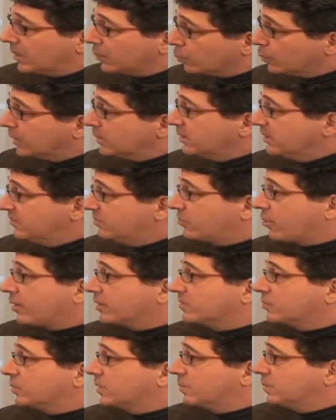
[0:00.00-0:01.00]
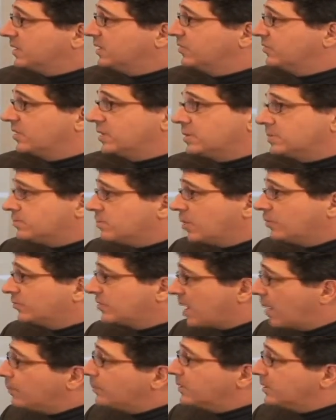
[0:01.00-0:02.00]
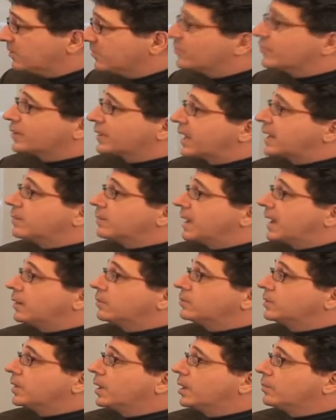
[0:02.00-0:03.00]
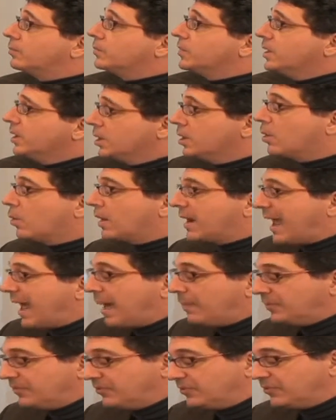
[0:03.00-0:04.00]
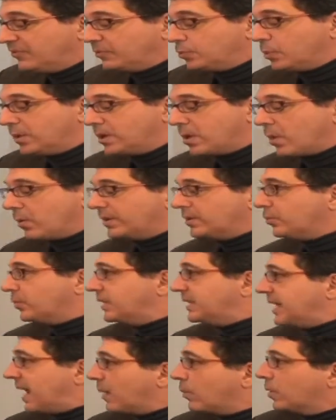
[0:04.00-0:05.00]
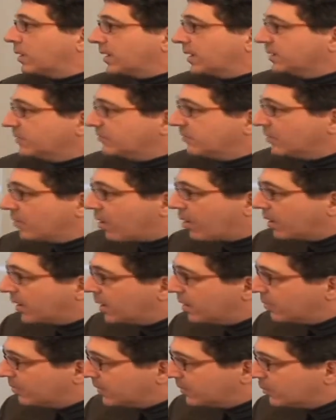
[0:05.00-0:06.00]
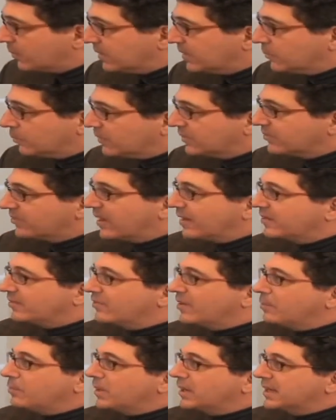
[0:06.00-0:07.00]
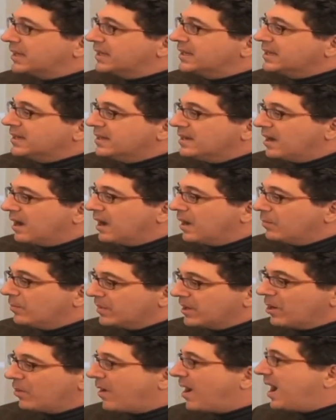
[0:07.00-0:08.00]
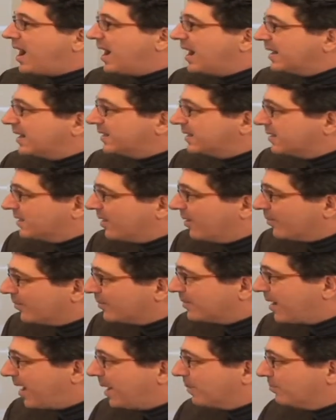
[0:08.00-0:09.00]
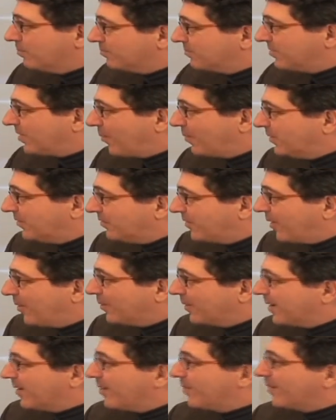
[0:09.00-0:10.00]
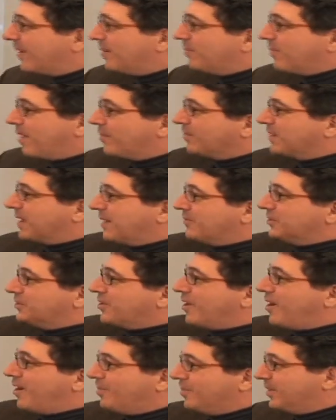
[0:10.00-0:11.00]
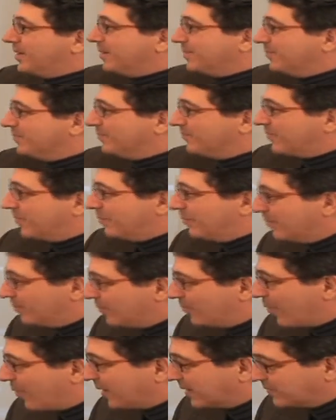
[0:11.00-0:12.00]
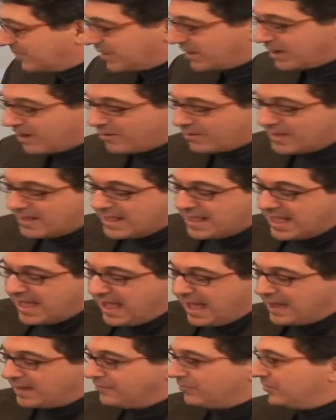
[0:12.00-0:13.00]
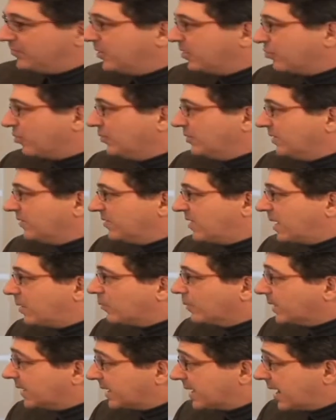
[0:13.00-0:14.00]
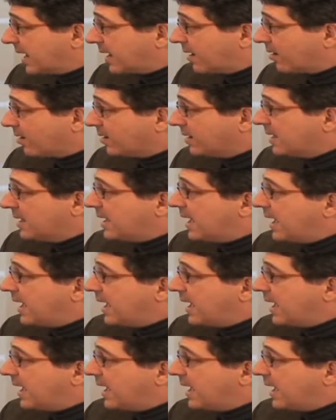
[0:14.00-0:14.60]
and it really starts with a piece that most companies forget about. Um, you know, what happens is we go into a networking scenario and we, we say to somebody, um, you know, hi, you know, I'm so-and-so, you know, I'm, I'm Kevin Daum and I'm from Roaring Video. And the truth is they don't really care.